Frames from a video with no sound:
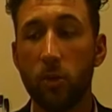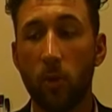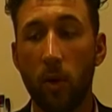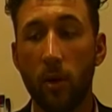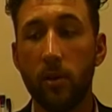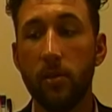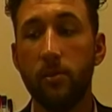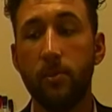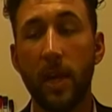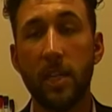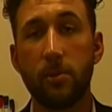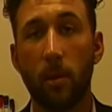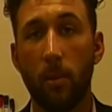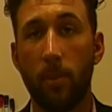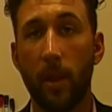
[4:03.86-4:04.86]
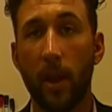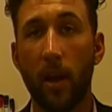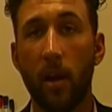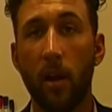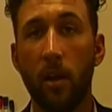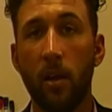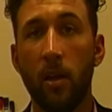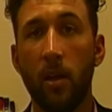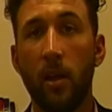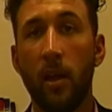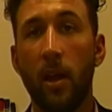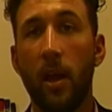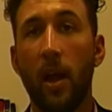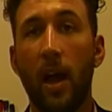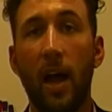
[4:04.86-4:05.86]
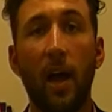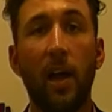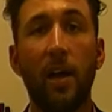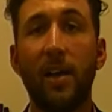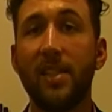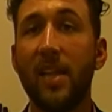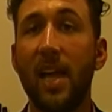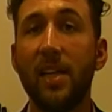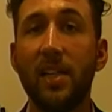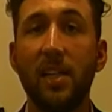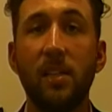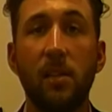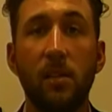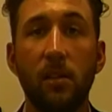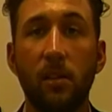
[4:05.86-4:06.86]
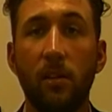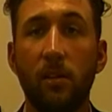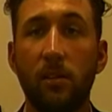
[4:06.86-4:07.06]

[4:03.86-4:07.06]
Division I baseball player. I attended